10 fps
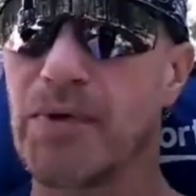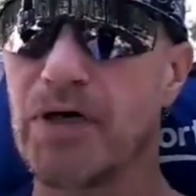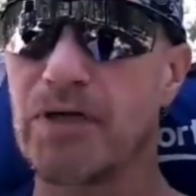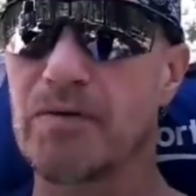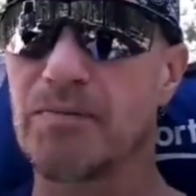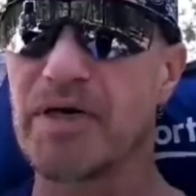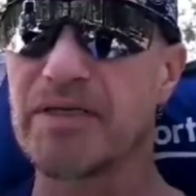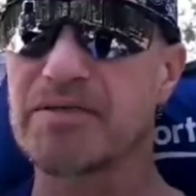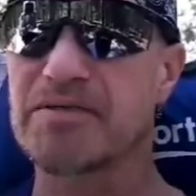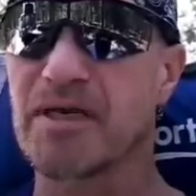But by
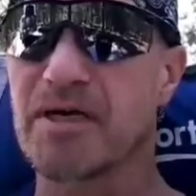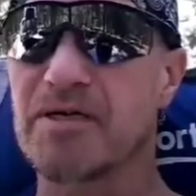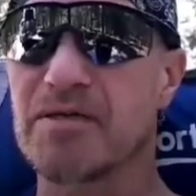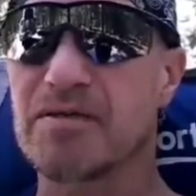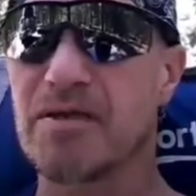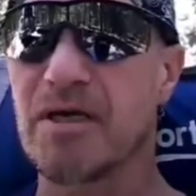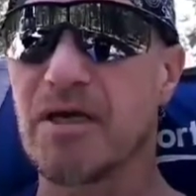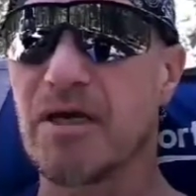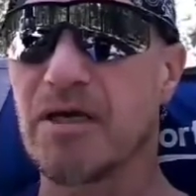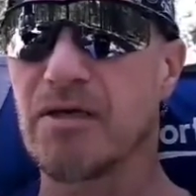the second
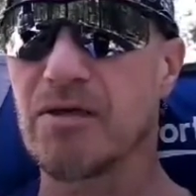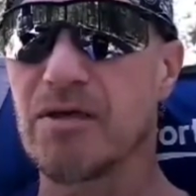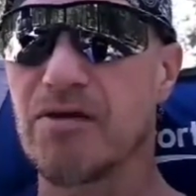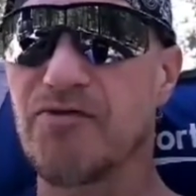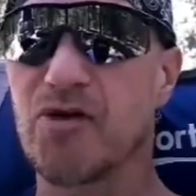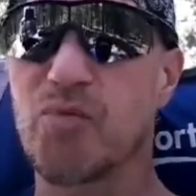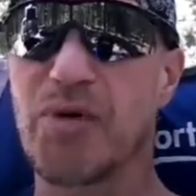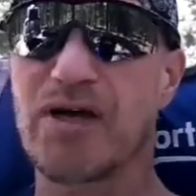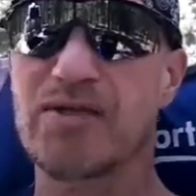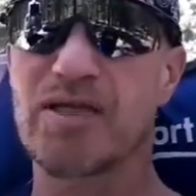day, and if you go
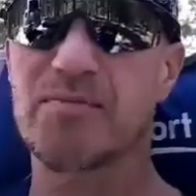back to